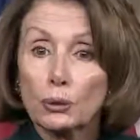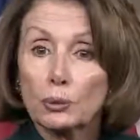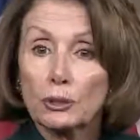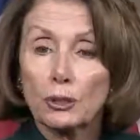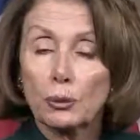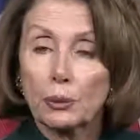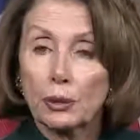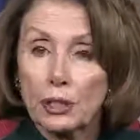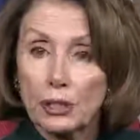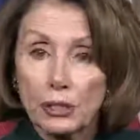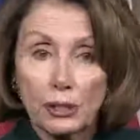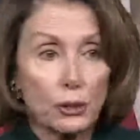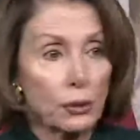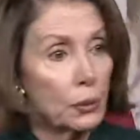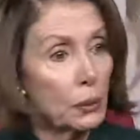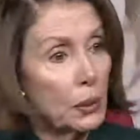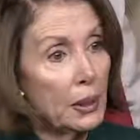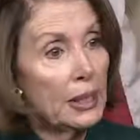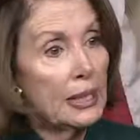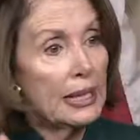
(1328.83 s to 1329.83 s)
which were
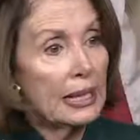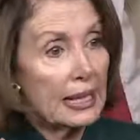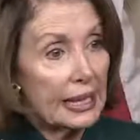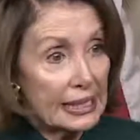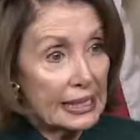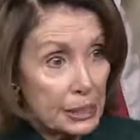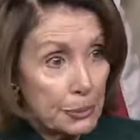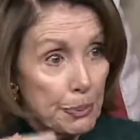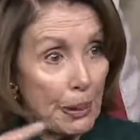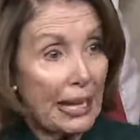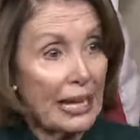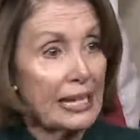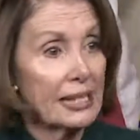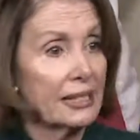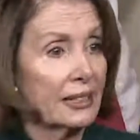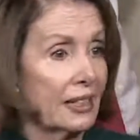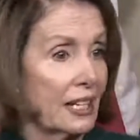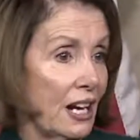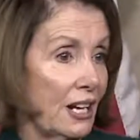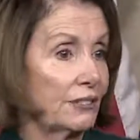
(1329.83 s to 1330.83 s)
to
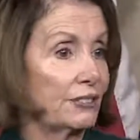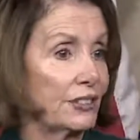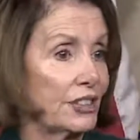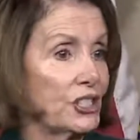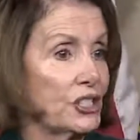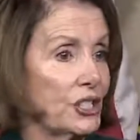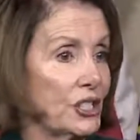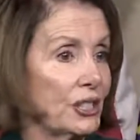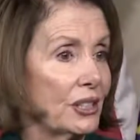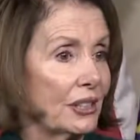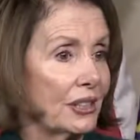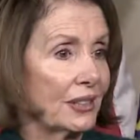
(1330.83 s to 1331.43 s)
expand coverage,